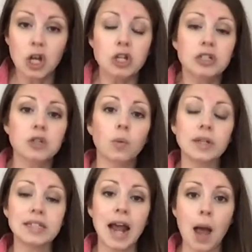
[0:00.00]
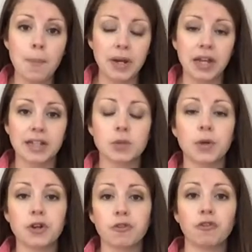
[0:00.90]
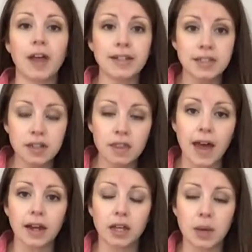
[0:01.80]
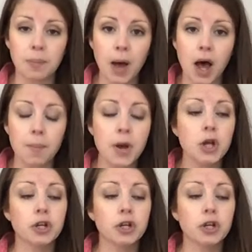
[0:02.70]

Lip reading: So what's happening is when you're flexing that hip up,